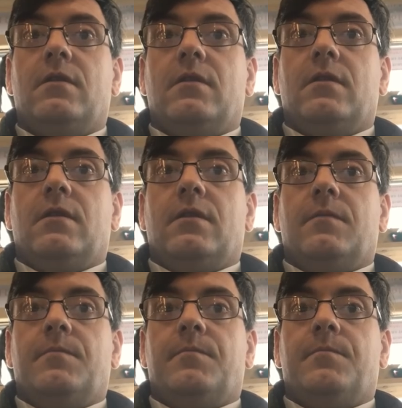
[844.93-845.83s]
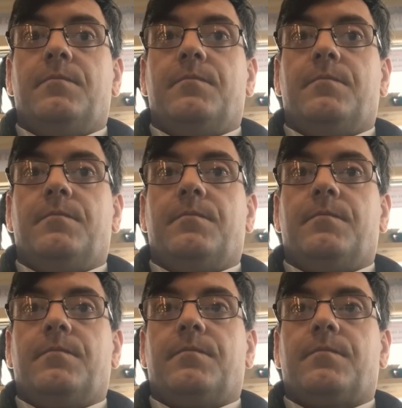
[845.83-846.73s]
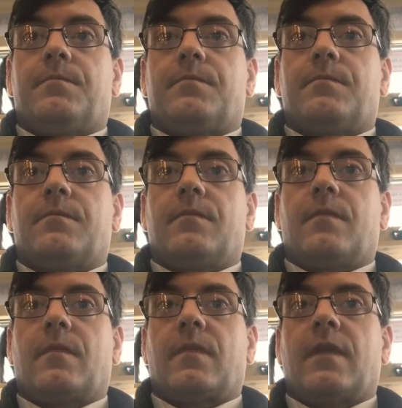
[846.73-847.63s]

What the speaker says: (silence)